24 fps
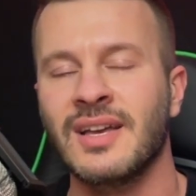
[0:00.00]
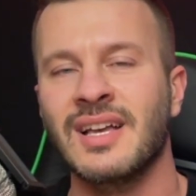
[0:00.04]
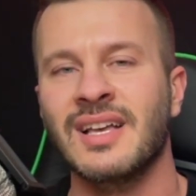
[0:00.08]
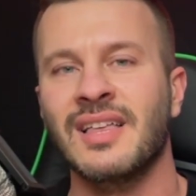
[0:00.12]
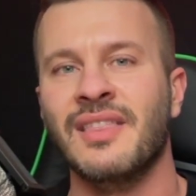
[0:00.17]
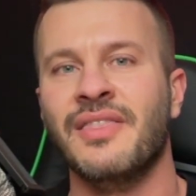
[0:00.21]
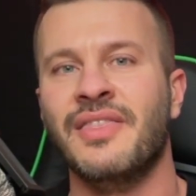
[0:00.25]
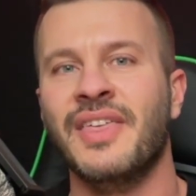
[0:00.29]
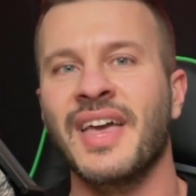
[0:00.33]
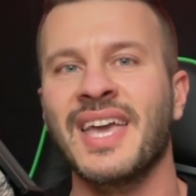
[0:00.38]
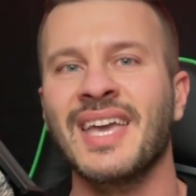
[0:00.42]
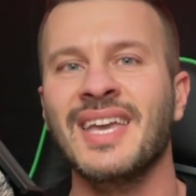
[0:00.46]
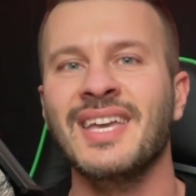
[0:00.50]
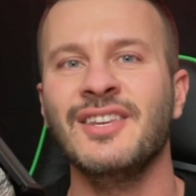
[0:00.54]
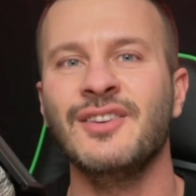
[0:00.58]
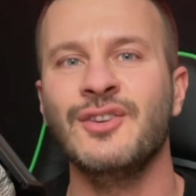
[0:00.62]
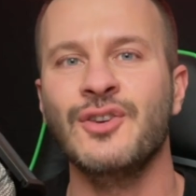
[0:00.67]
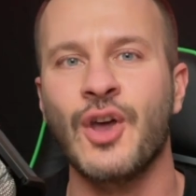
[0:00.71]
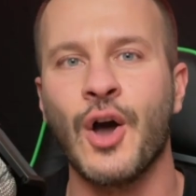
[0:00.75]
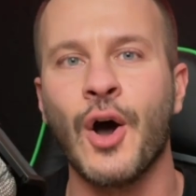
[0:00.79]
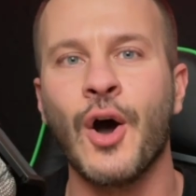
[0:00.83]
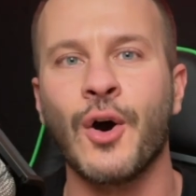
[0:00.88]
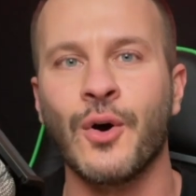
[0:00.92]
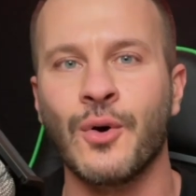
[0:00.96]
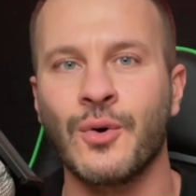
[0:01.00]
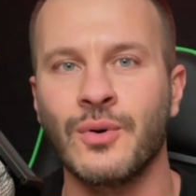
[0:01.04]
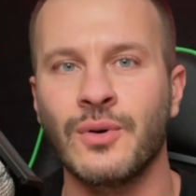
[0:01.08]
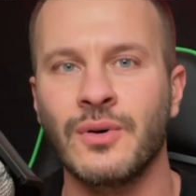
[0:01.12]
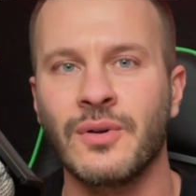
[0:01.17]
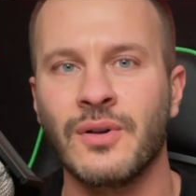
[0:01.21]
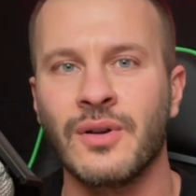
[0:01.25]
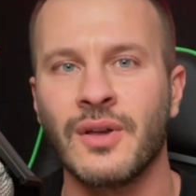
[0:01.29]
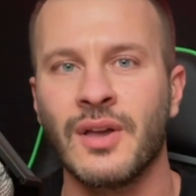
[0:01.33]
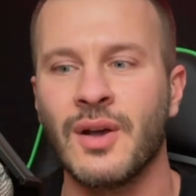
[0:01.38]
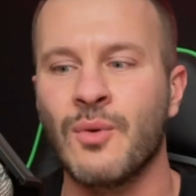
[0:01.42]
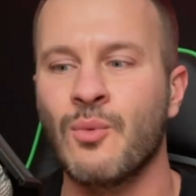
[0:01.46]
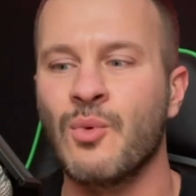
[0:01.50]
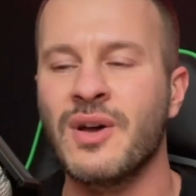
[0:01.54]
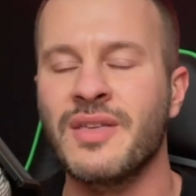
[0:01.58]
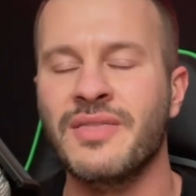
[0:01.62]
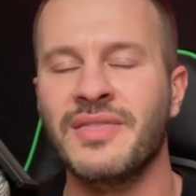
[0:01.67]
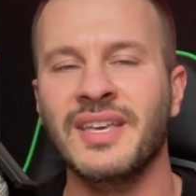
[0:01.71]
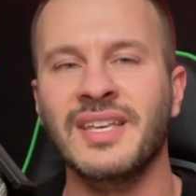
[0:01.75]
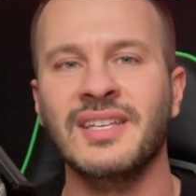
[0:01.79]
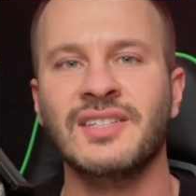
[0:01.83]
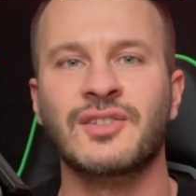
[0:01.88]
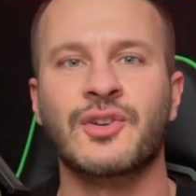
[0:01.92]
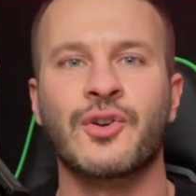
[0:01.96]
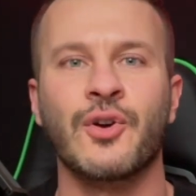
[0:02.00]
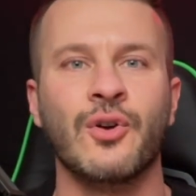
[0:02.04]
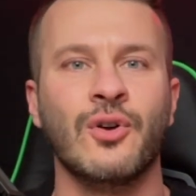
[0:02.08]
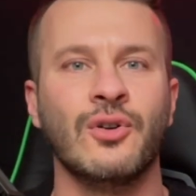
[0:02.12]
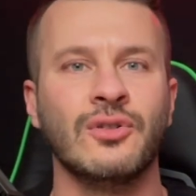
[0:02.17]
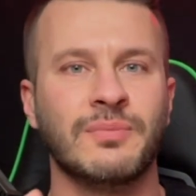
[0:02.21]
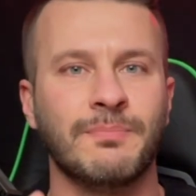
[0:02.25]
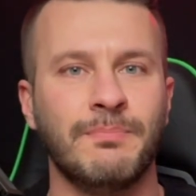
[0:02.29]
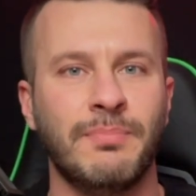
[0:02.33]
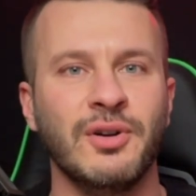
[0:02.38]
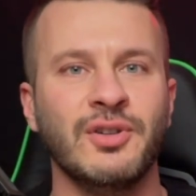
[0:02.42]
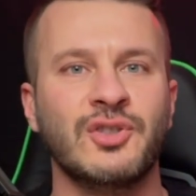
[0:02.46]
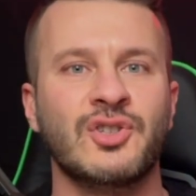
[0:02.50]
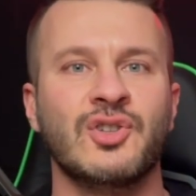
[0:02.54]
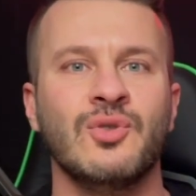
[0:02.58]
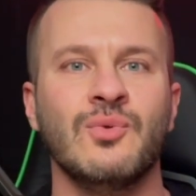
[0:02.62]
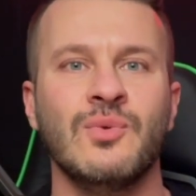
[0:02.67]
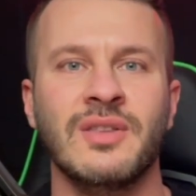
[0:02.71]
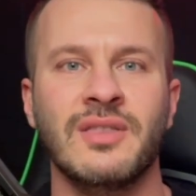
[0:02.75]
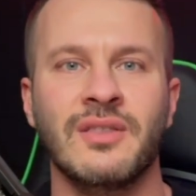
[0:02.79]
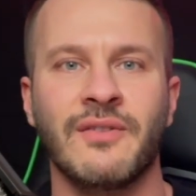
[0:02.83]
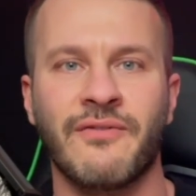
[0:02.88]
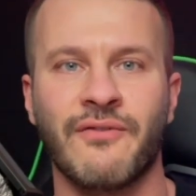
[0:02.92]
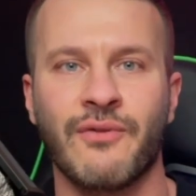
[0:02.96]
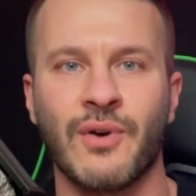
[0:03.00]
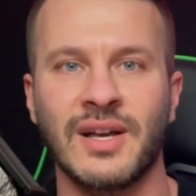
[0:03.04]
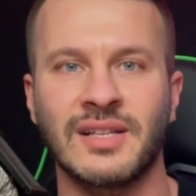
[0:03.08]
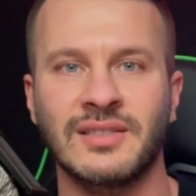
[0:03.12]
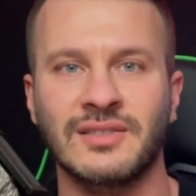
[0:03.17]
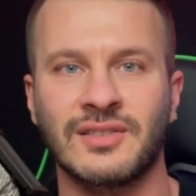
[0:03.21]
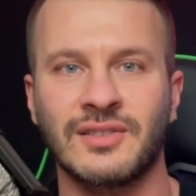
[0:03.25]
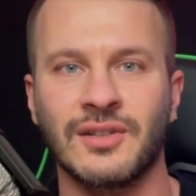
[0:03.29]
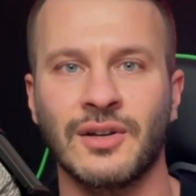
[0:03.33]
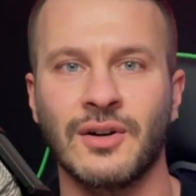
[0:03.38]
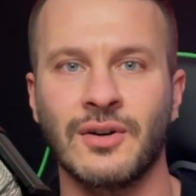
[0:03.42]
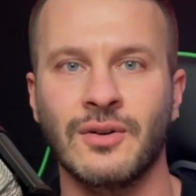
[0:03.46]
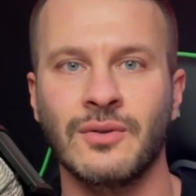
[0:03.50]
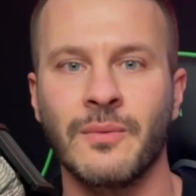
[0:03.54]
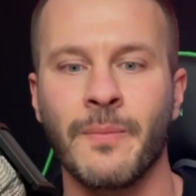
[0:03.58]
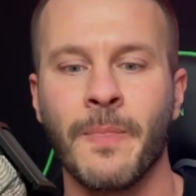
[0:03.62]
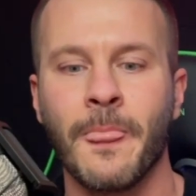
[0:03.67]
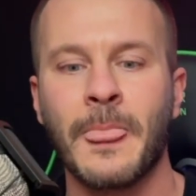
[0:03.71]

They know when these girls put you in the friend zone.